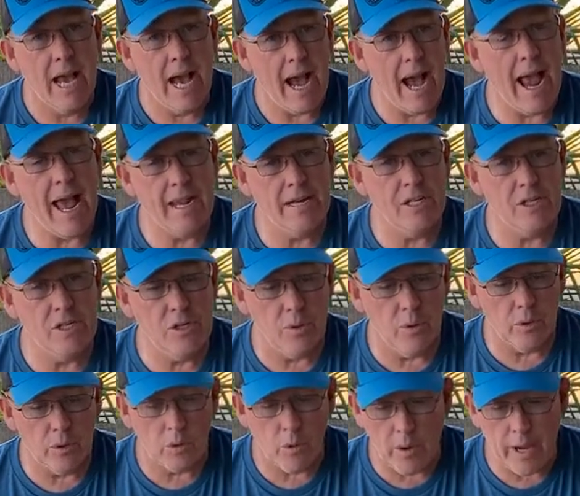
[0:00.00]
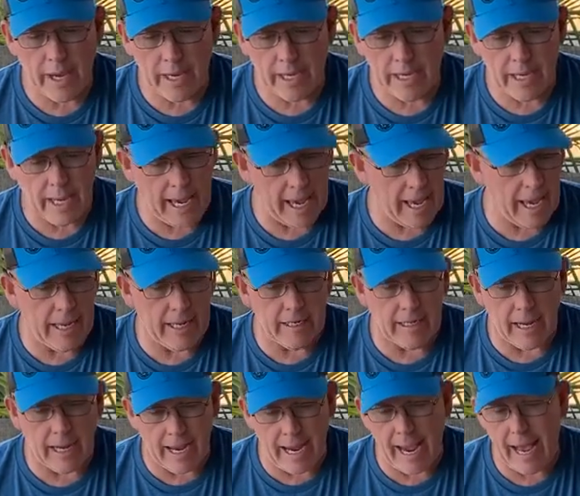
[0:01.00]
I had to do it quick,
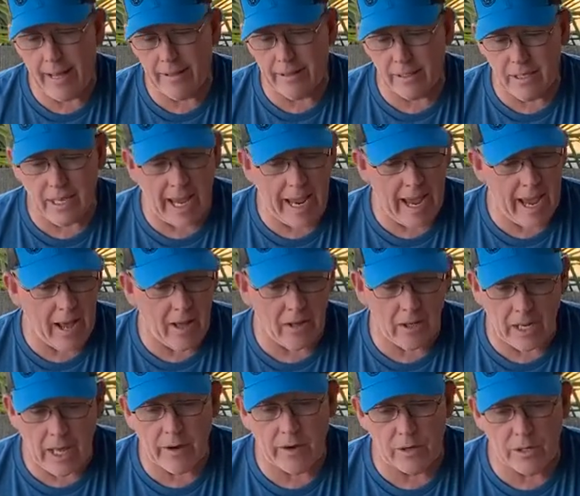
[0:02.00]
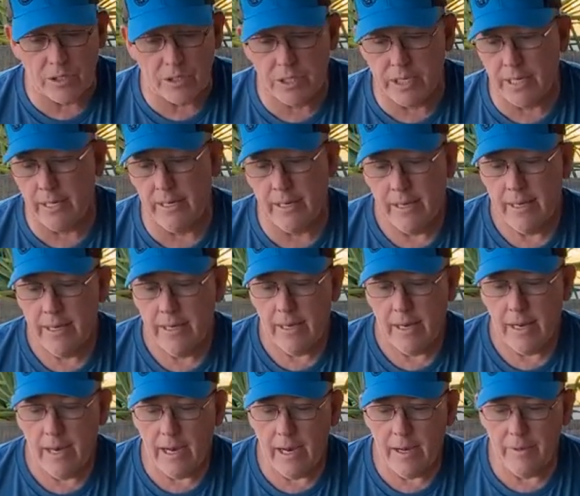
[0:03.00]
and I had the layout letters, and
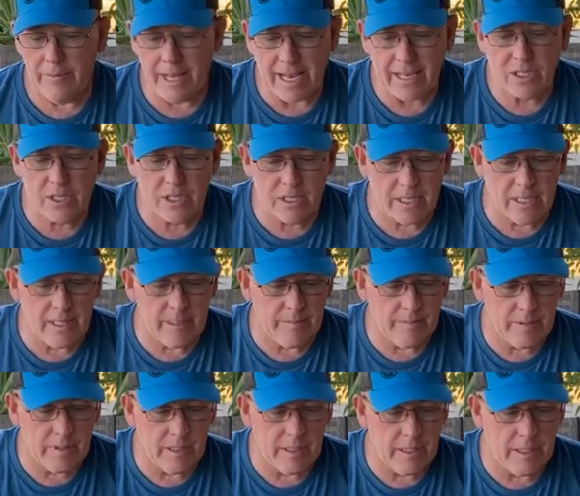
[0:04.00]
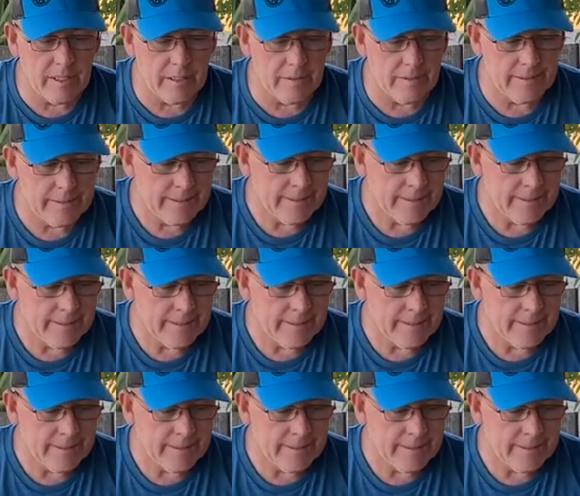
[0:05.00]
uh, that's the the